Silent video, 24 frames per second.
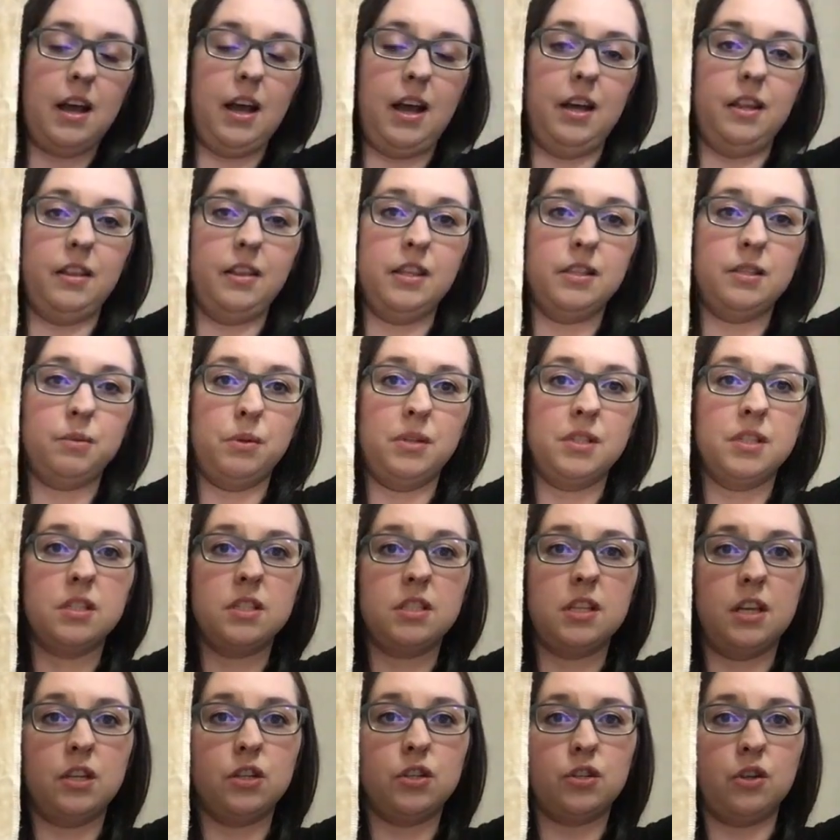And this one
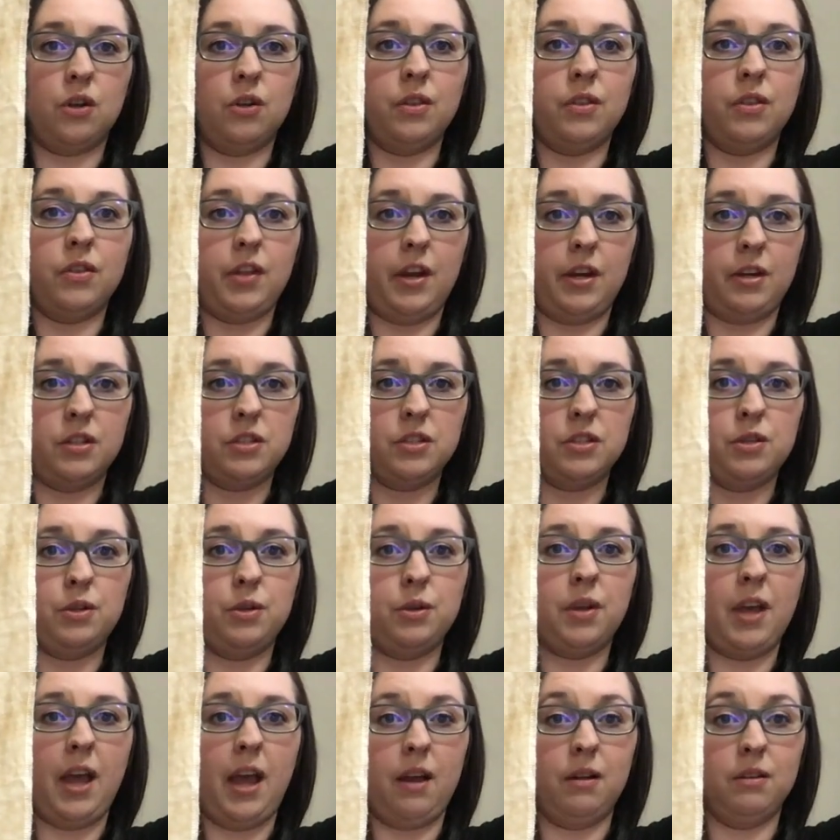stitched on
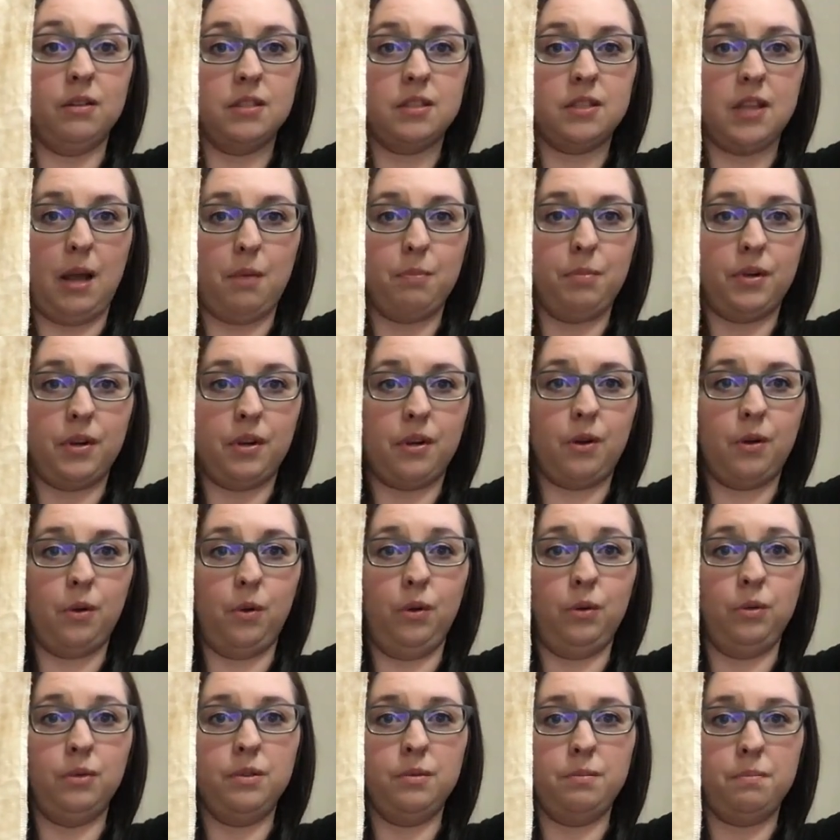32 count sampler
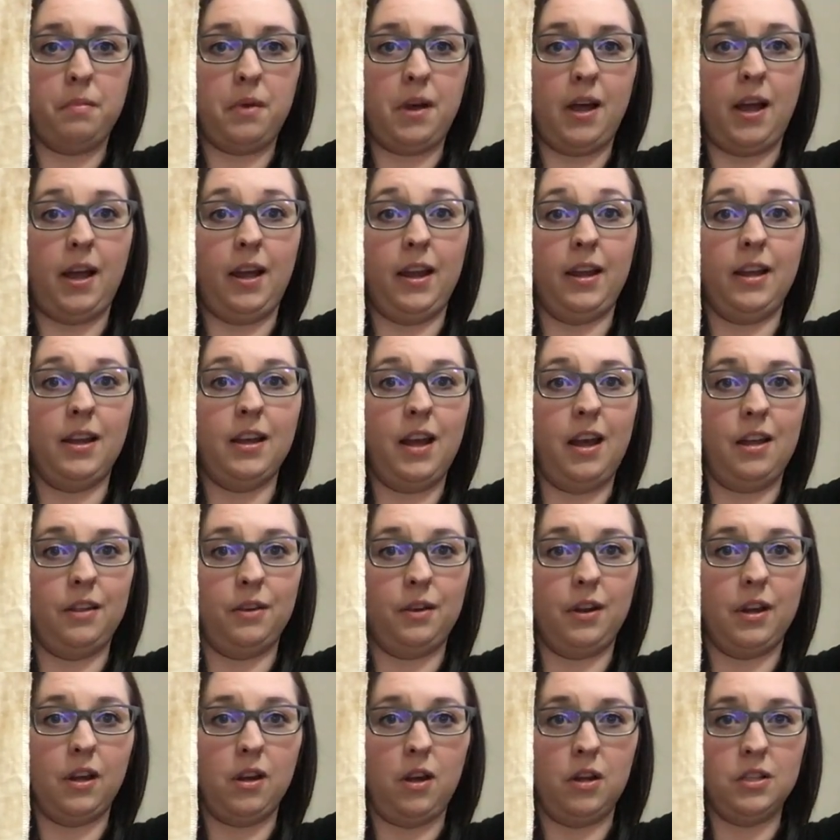gold by
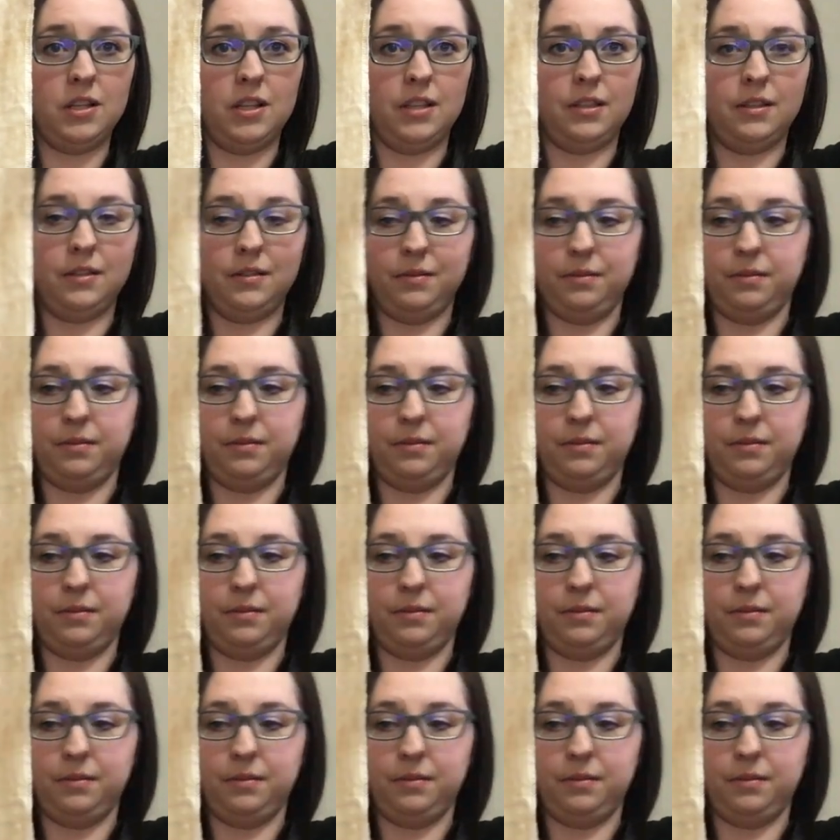Colour and Cotton.